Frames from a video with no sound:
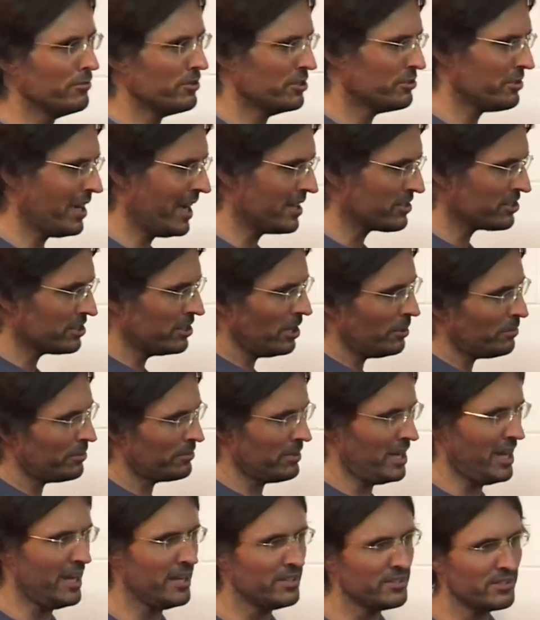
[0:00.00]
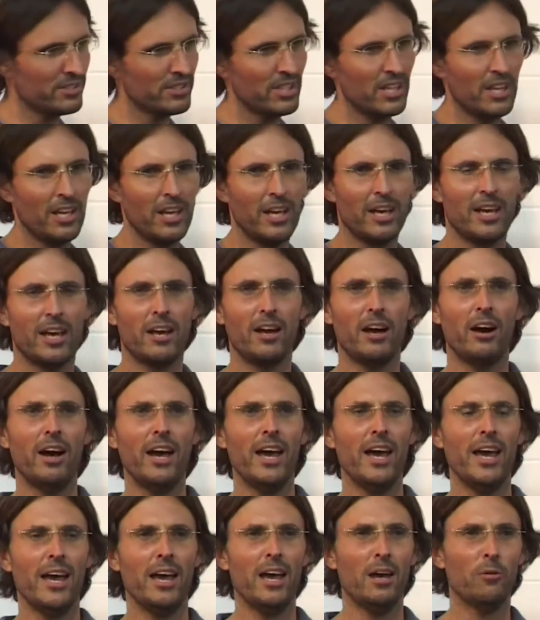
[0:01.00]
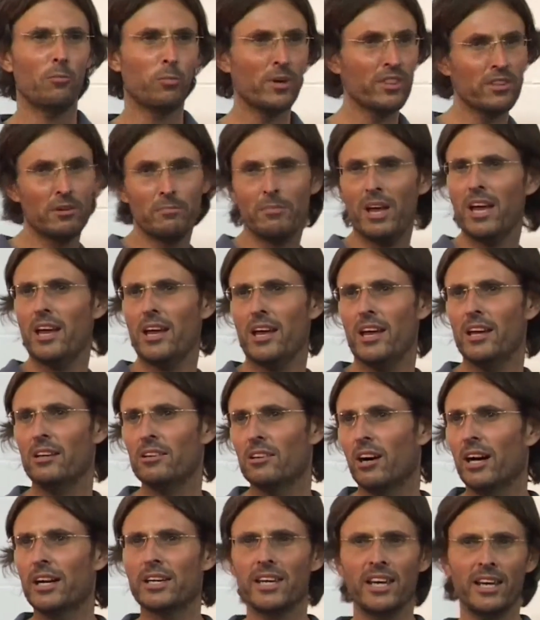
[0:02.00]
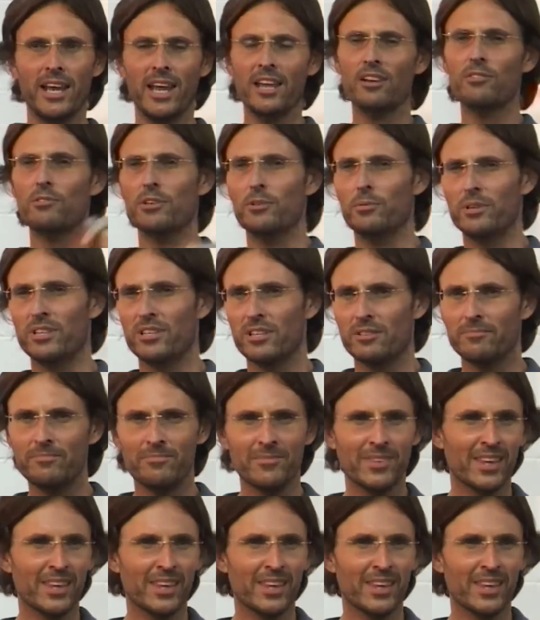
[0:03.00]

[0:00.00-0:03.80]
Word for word: of attraction operates, and with a man, I get angry with him.